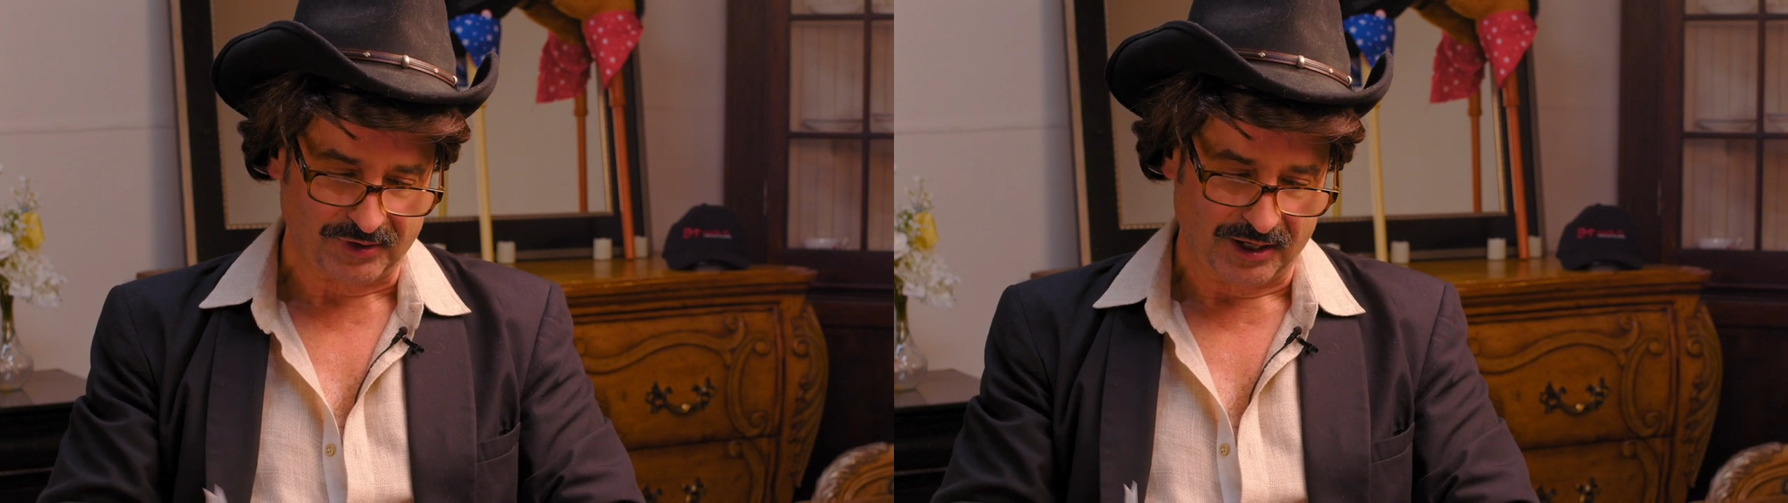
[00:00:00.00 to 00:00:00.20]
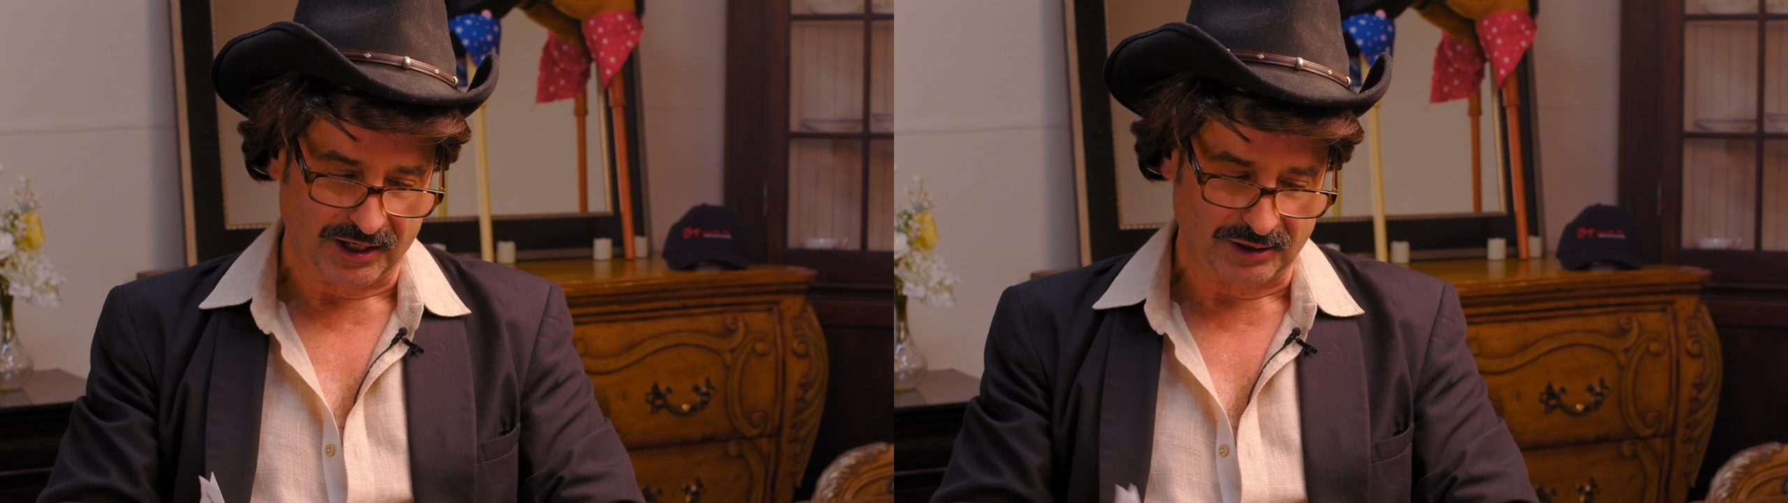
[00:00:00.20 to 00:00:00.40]

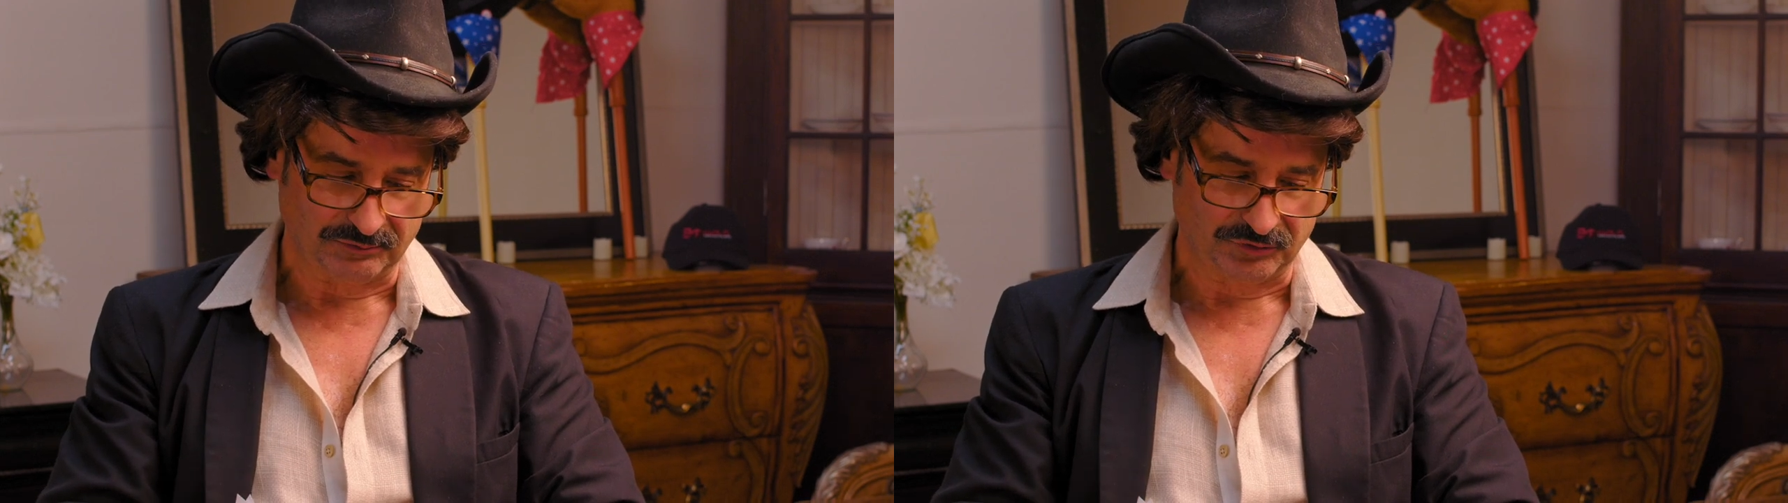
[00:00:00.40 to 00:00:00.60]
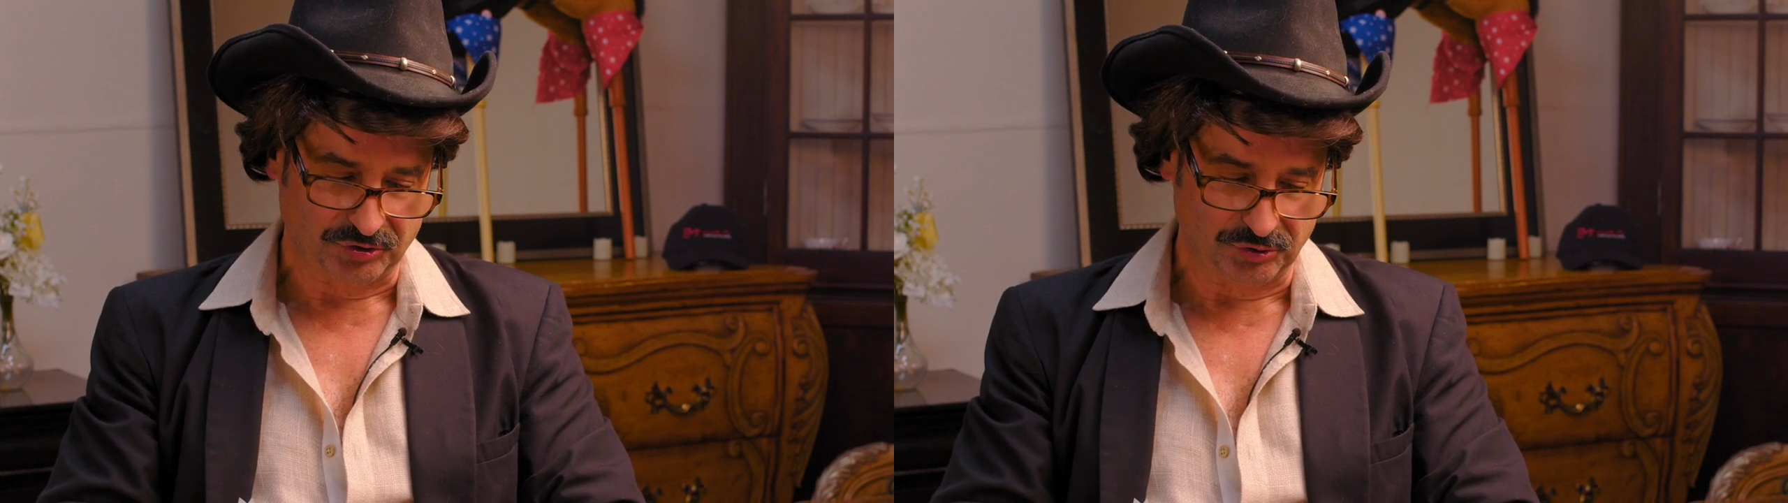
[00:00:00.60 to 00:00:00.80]

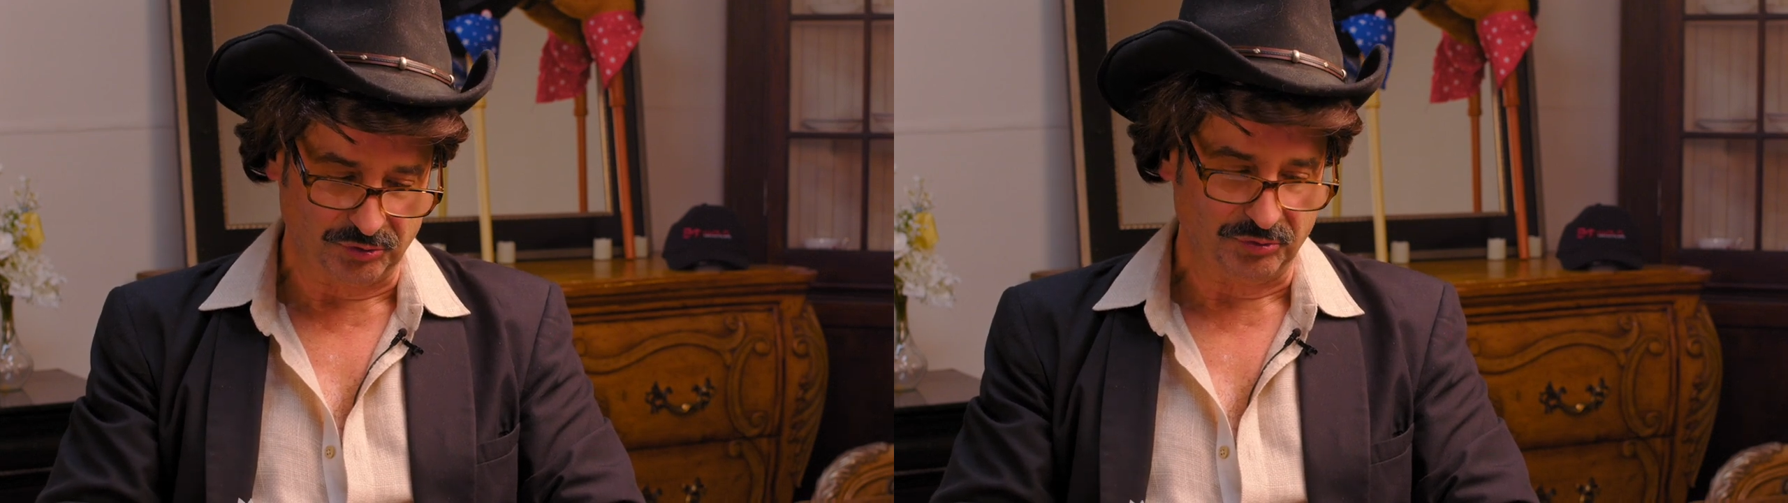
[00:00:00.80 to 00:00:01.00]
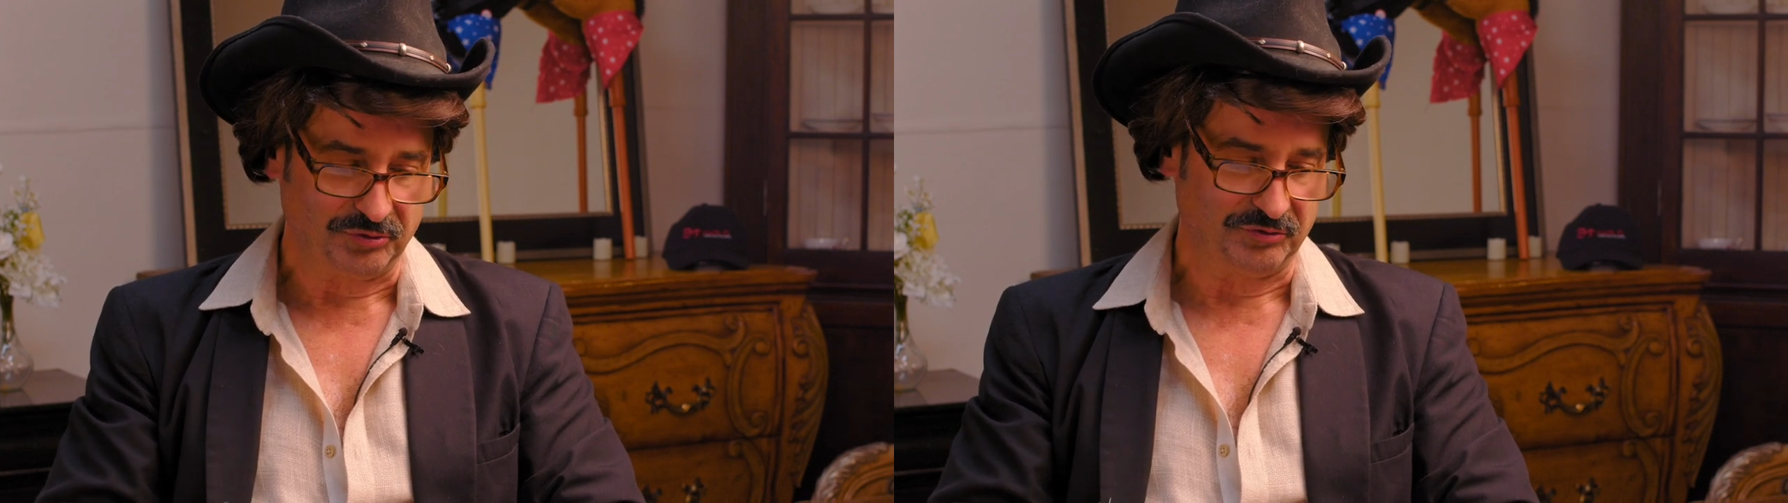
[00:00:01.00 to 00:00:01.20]
um,
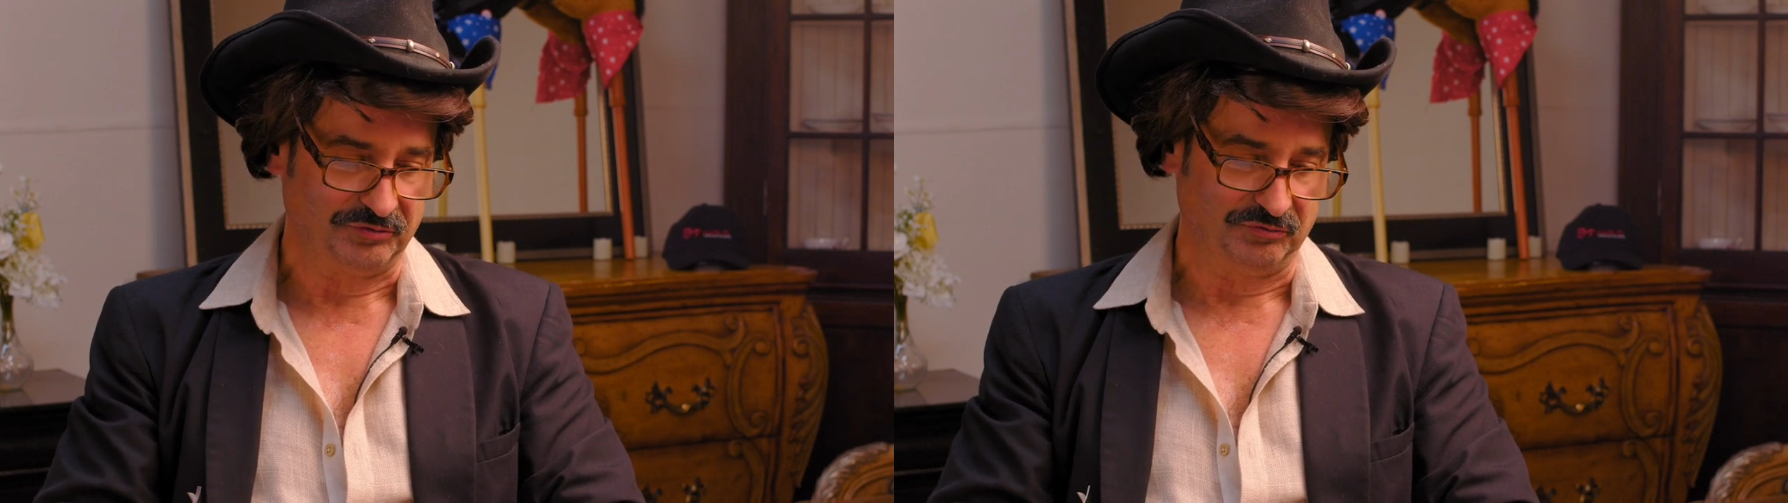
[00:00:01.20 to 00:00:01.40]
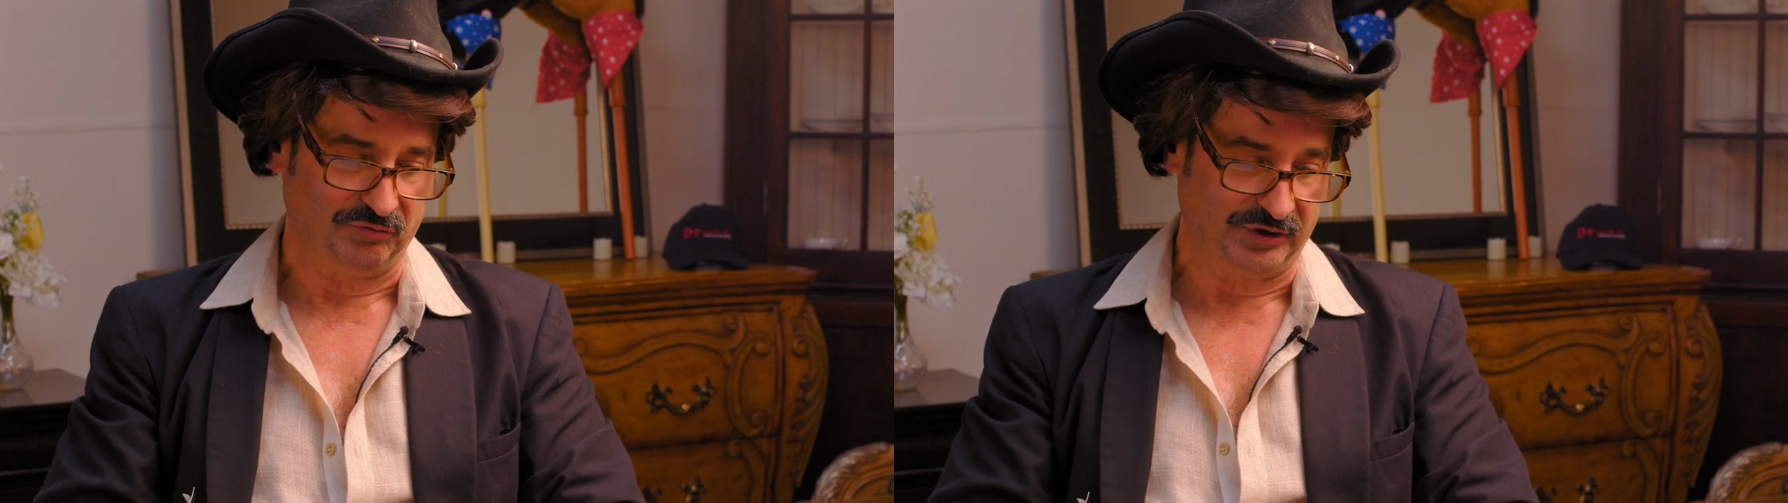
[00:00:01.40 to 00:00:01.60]
two
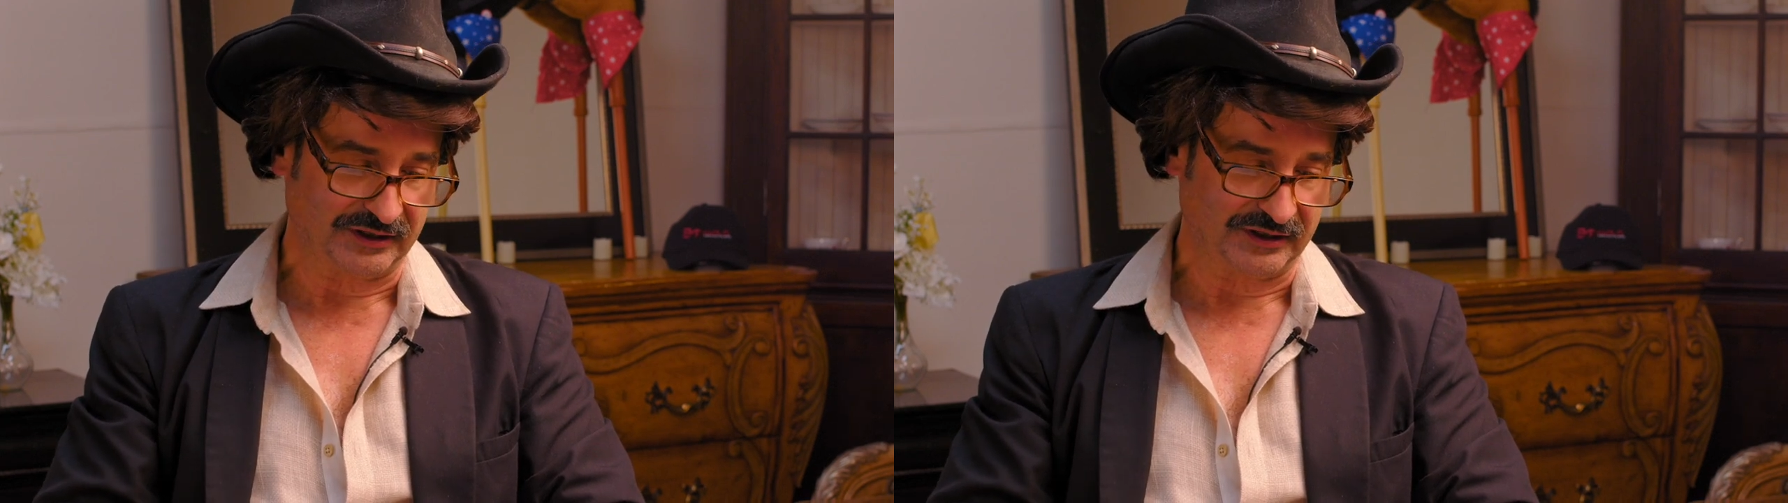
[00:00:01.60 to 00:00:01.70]
real